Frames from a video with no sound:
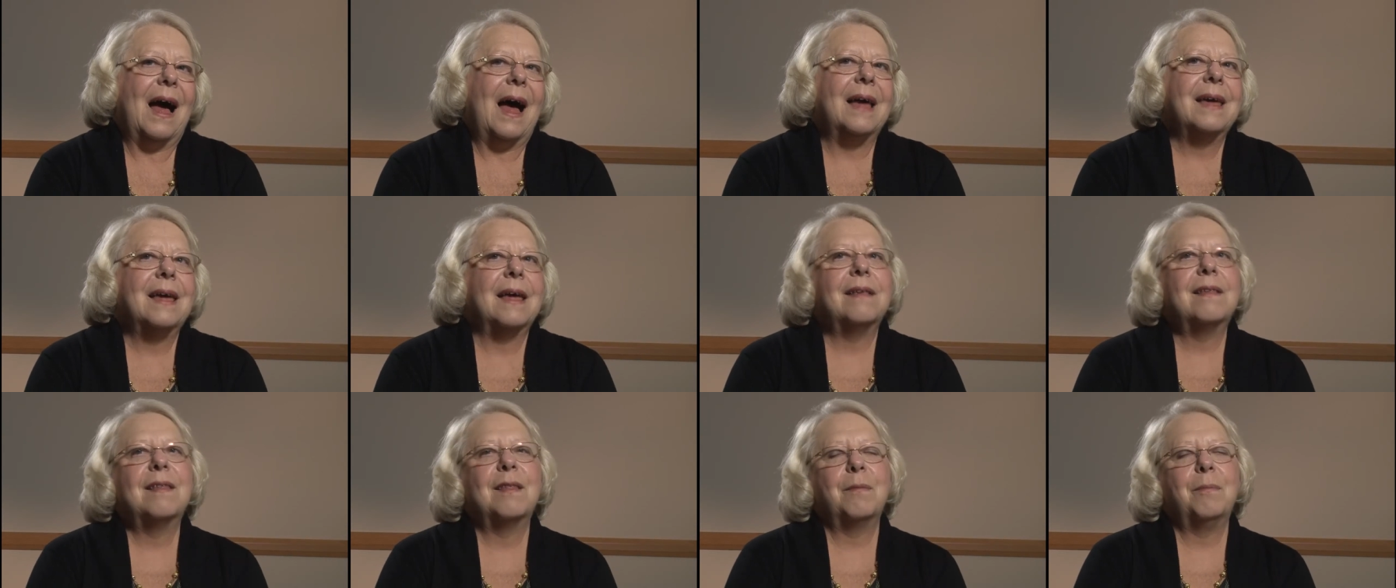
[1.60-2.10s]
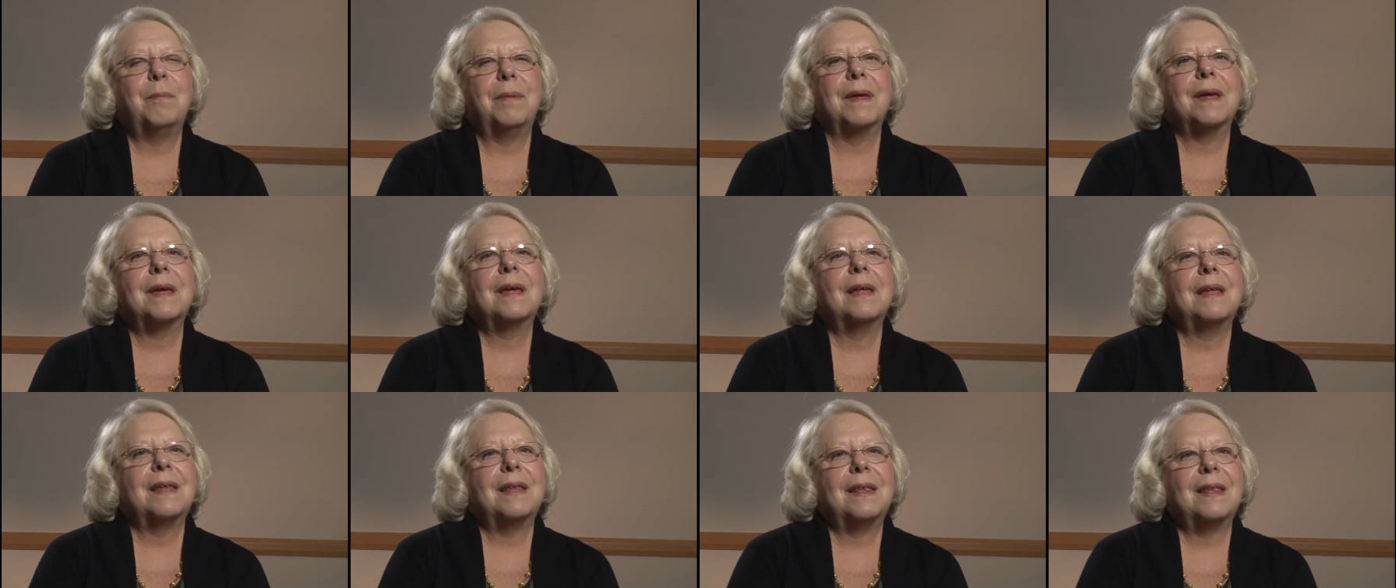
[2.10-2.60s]
I guess the
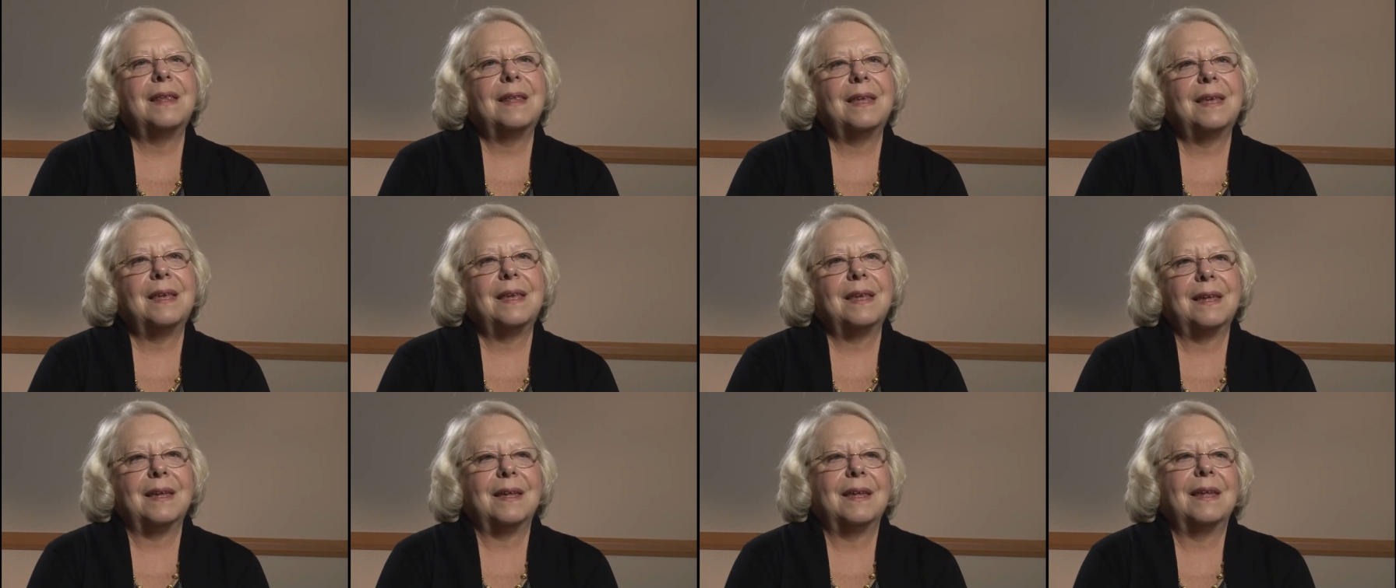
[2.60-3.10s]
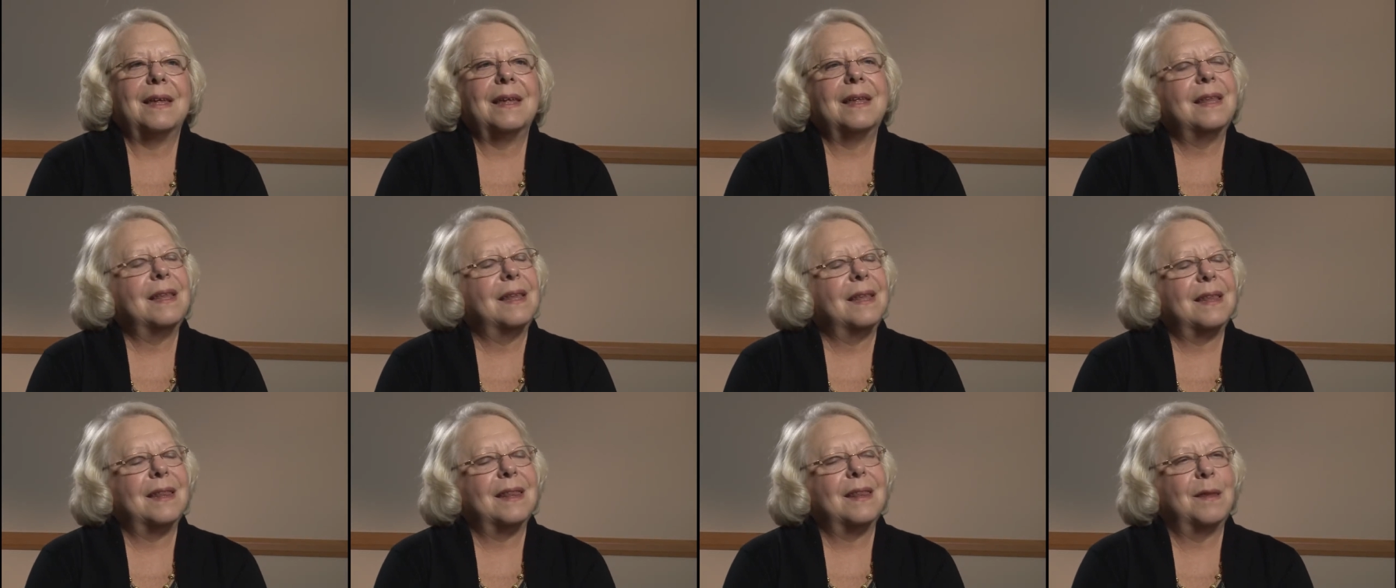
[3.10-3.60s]
biggest
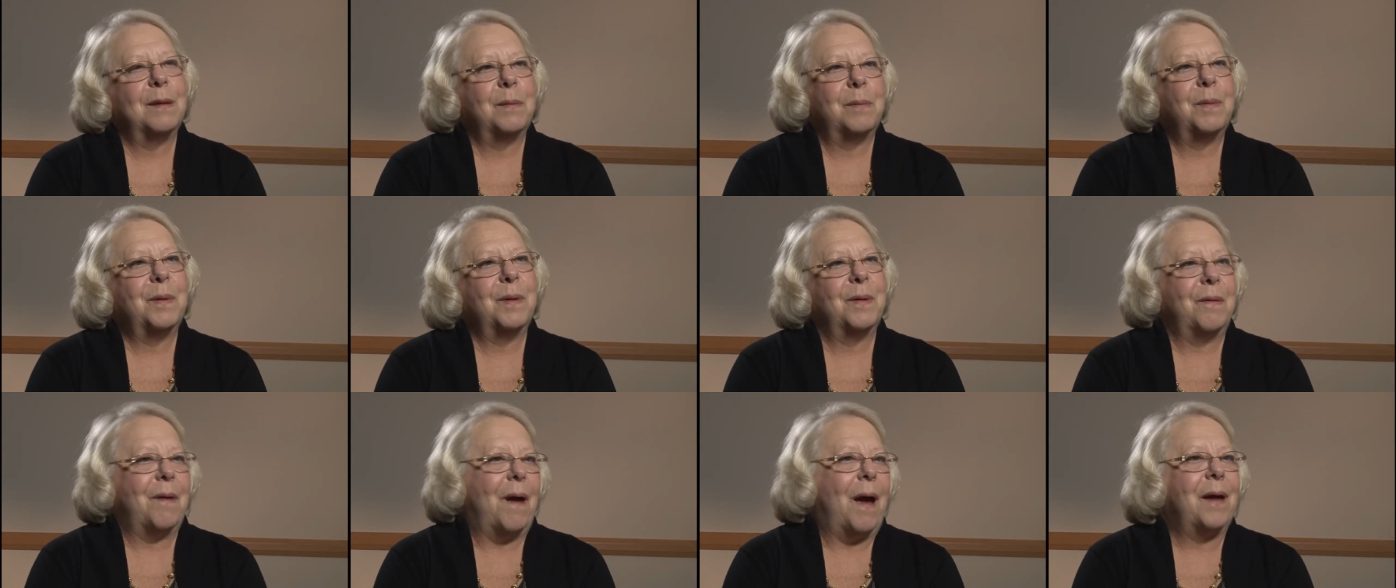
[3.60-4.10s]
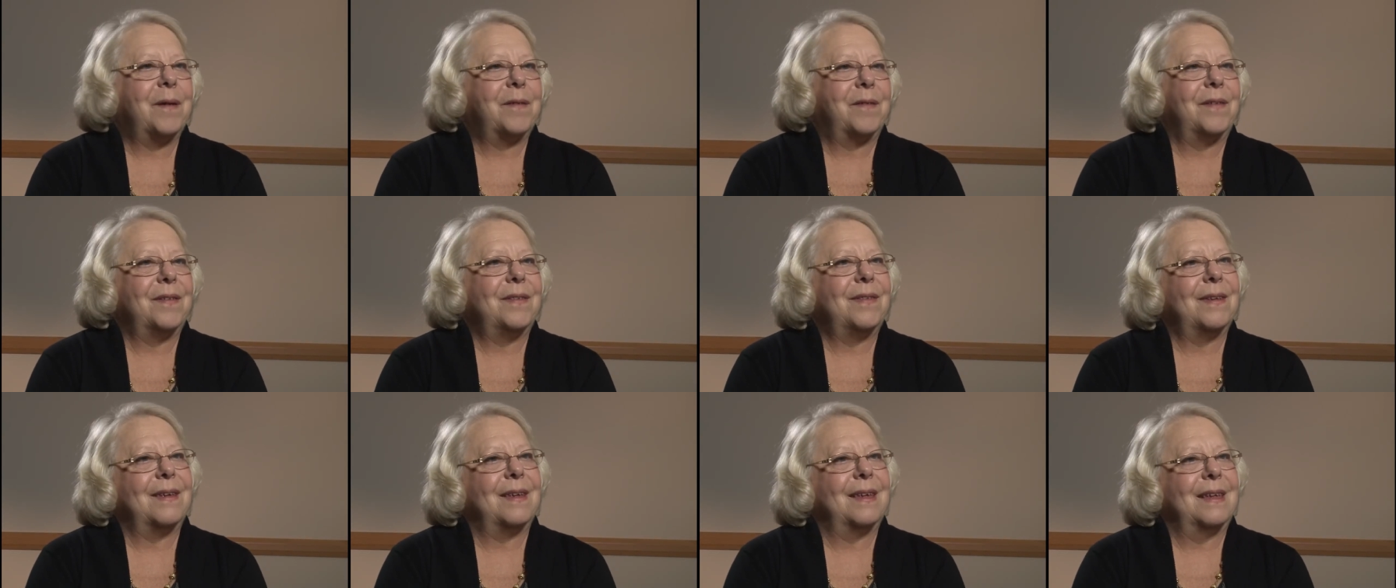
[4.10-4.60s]
is the
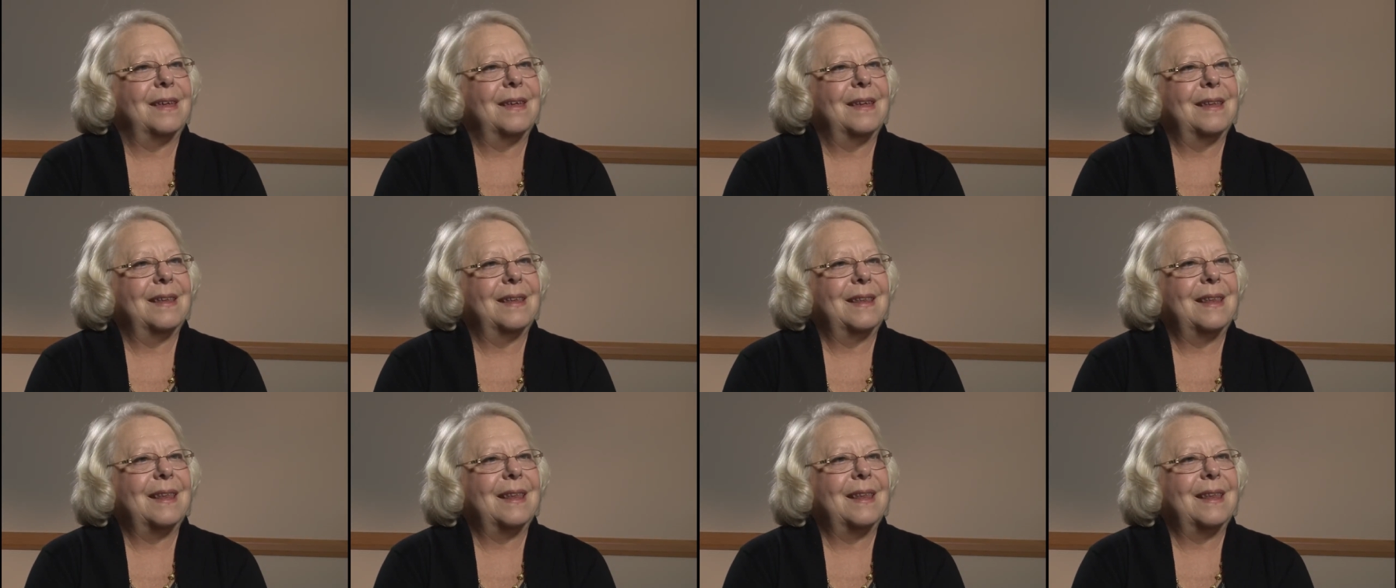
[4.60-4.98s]
bureaucracy,